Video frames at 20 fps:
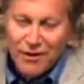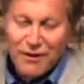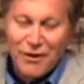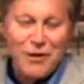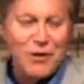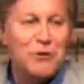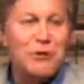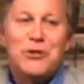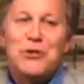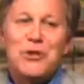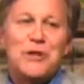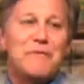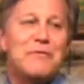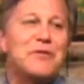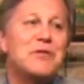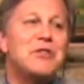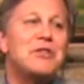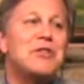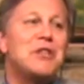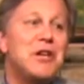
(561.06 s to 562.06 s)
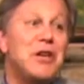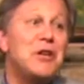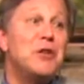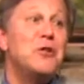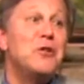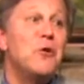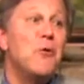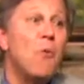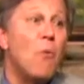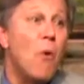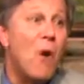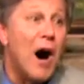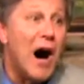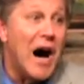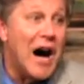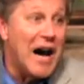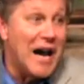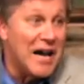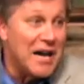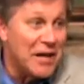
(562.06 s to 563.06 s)
You should have seen the
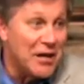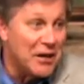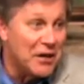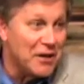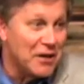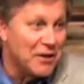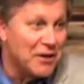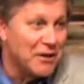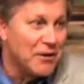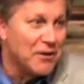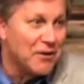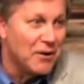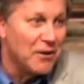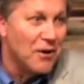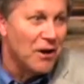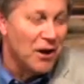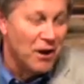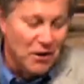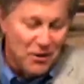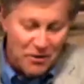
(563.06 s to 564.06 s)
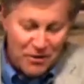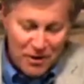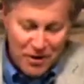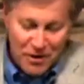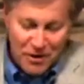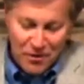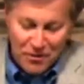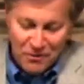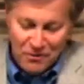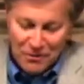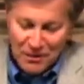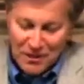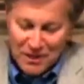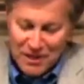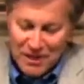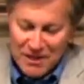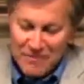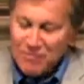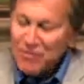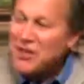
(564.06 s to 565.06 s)
wine her uncle owned.
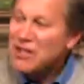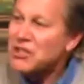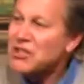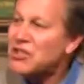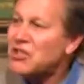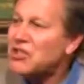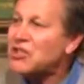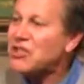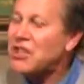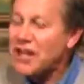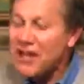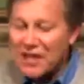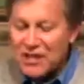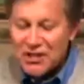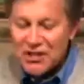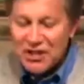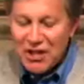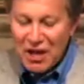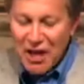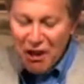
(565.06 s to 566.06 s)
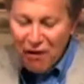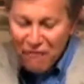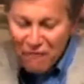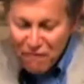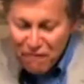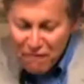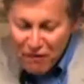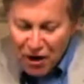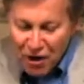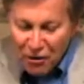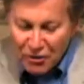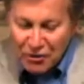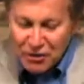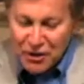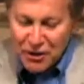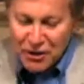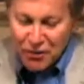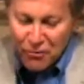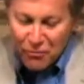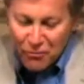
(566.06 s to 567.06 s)
6
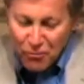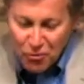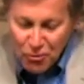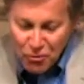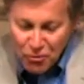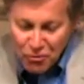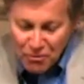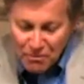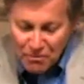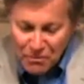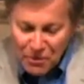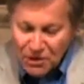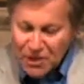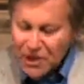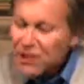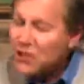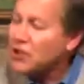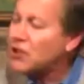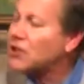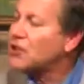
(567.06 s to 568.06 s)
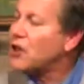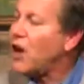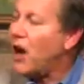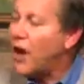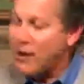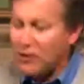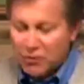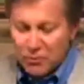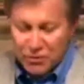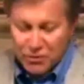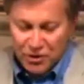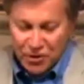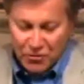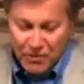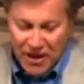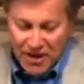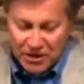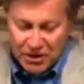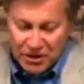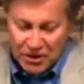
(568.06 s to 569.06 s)
vaulted rooms stocked with the
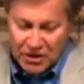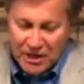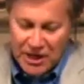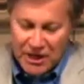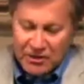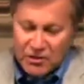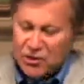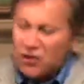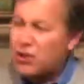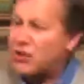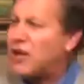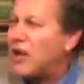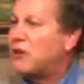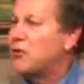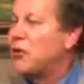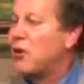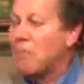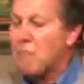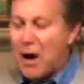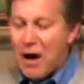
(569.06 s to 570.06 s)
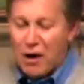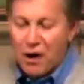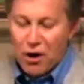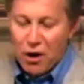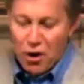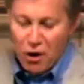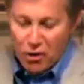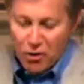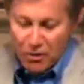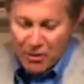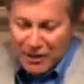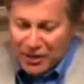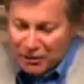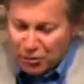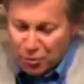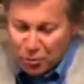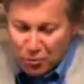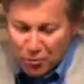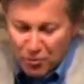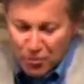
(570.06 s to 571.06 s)
great estates, Chateau Margaux, La
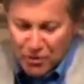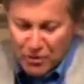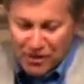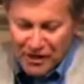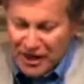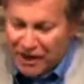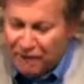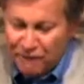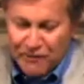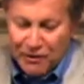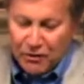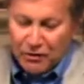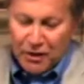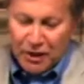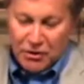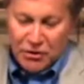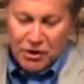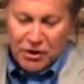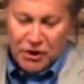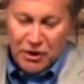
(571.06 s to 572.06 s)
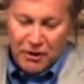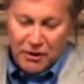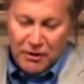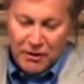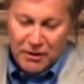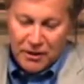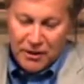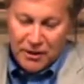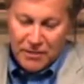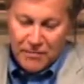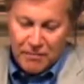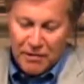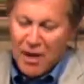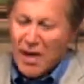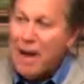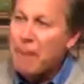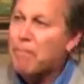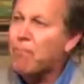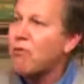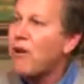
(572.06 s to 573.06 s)
Tour, Lafite Rothschild,
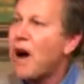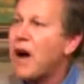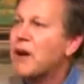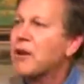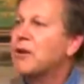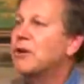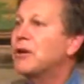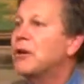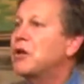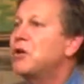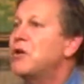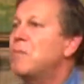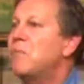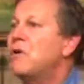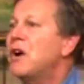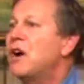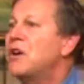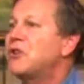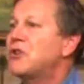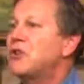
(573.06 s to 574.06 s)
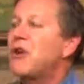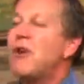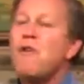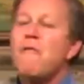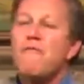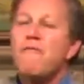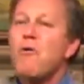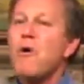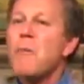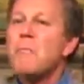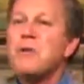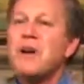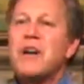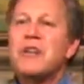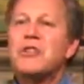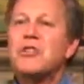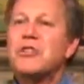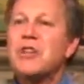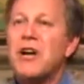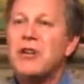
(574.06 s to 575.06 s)
a prodigal accumulation formed on
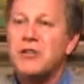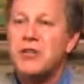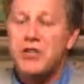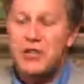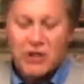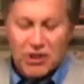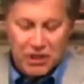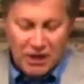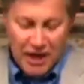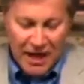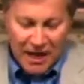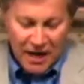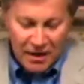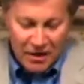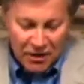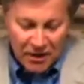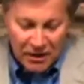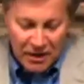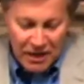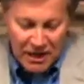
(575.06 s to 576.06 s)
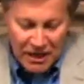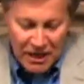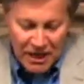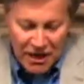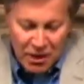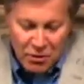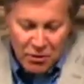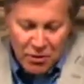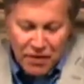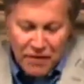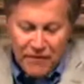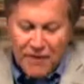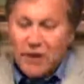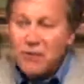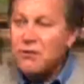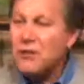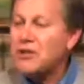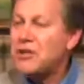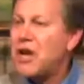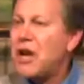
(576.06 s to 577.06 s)
such a scale he could have
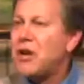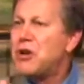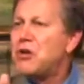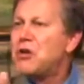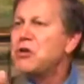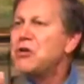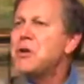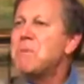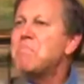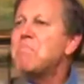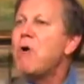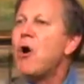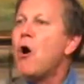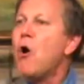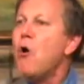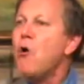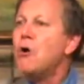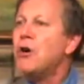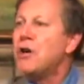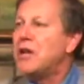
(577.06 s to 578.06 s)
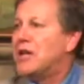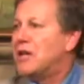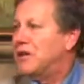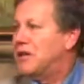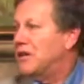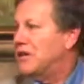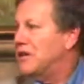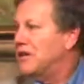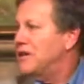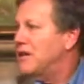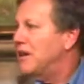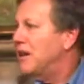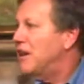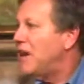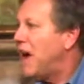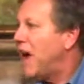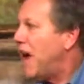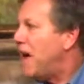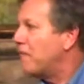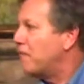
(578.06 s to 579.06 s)
entertained Napoleon and
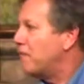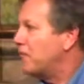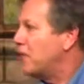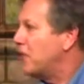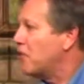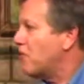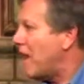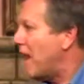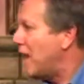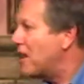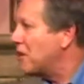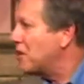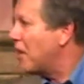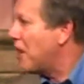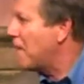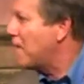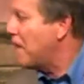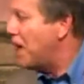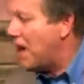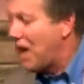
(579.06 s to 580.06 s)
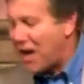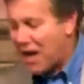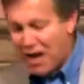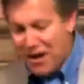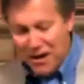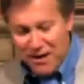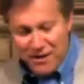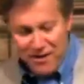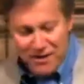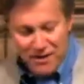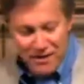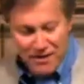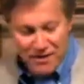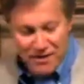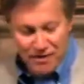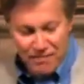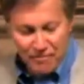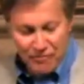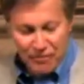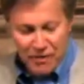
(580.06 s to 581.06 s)
half the Grande Armée.
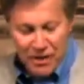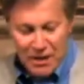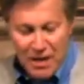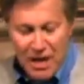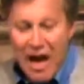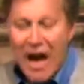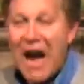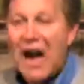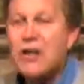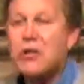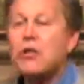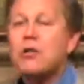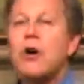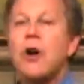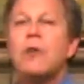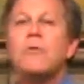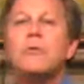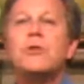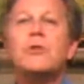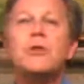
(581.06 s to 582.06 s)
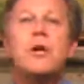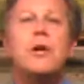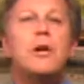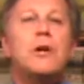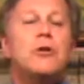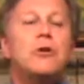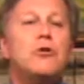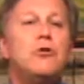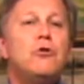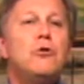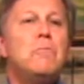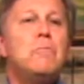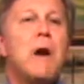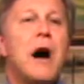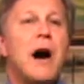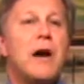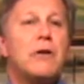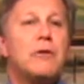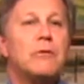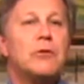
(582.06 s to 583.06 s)
I chose 2
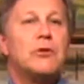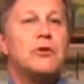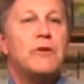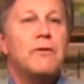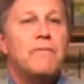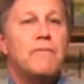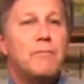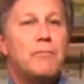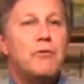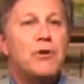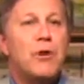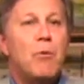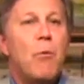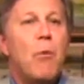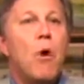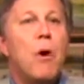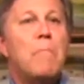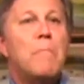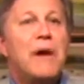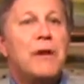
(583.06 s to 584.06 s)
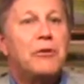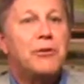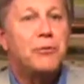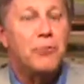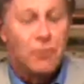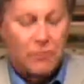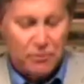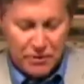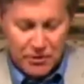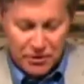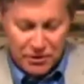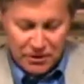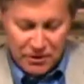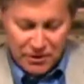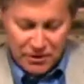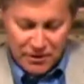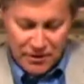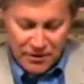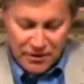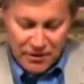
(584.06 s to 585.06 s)
bottles of pre-war
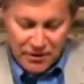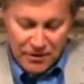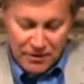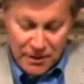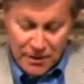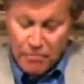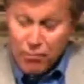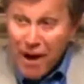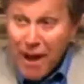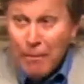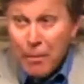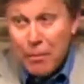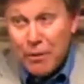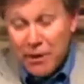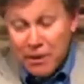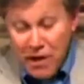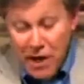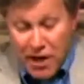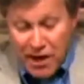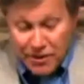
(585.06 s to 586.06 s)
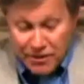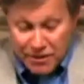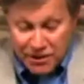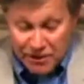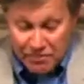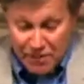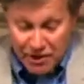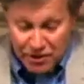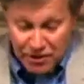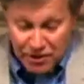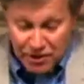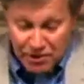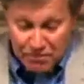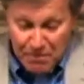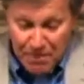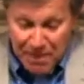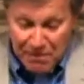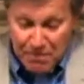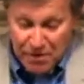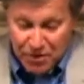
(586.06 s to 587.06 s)
Petrus that probably cost as much as
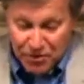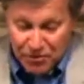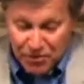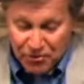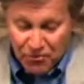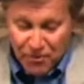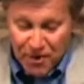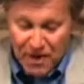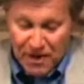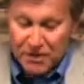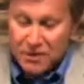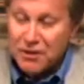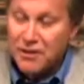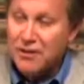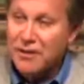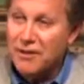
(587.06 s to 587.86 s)
my month's rent.